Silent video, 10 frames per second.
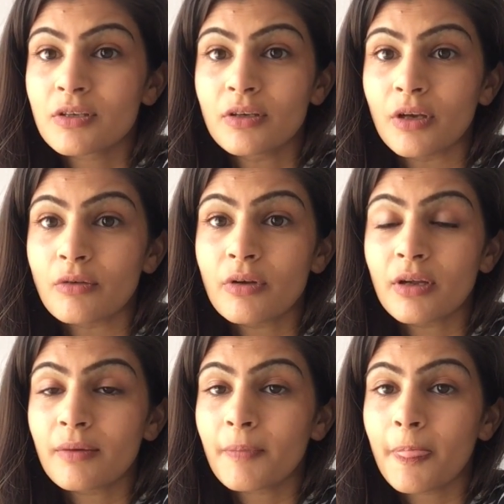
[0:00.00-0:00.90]
you
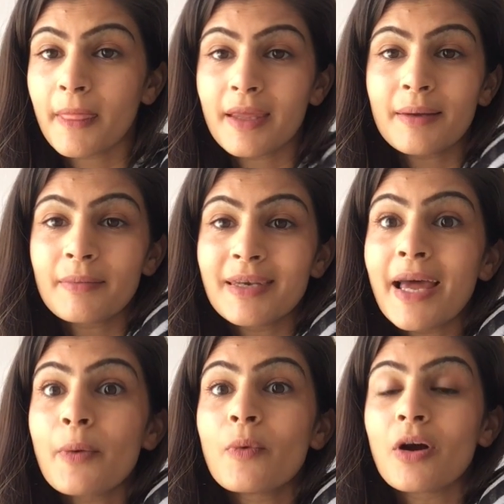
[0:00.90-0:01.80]
know,
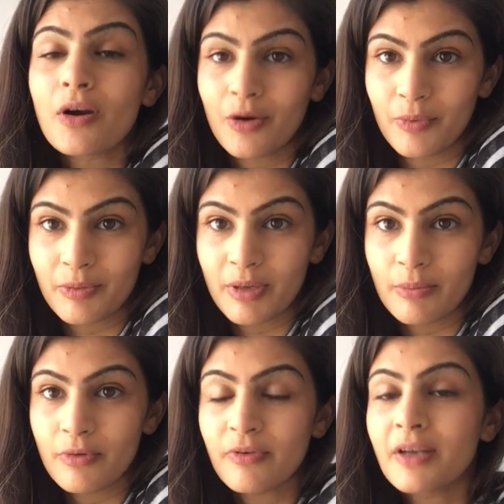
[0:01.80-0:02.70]
network with
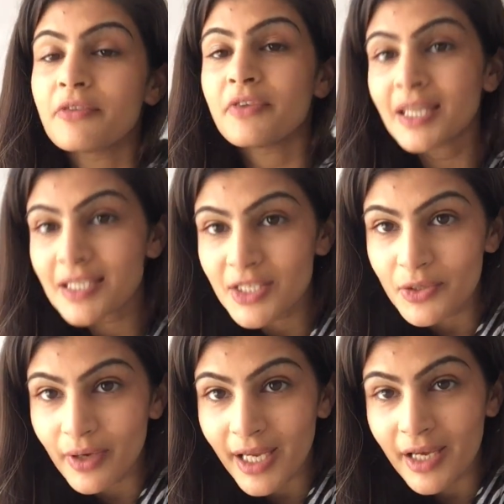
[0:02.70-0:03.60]
people, find events in
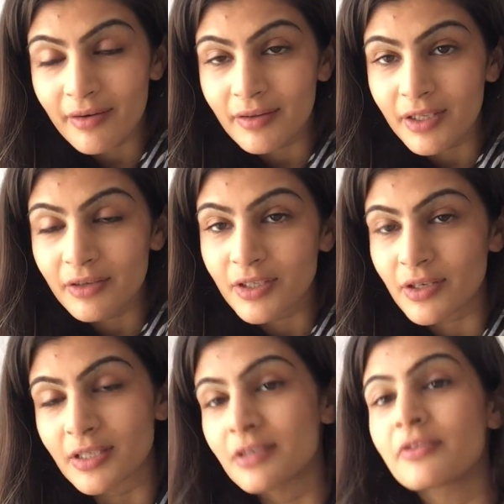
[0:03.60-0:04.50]
your area that you're
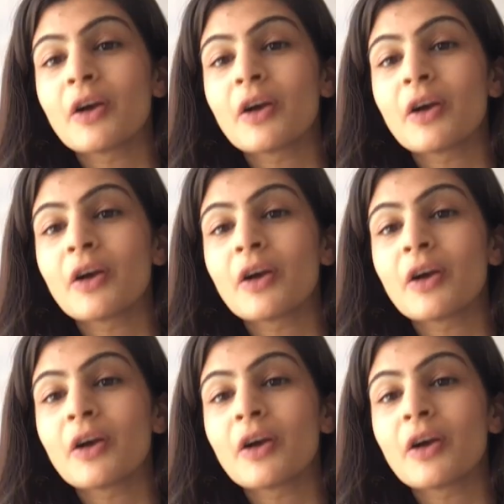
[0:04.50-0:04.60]
interested,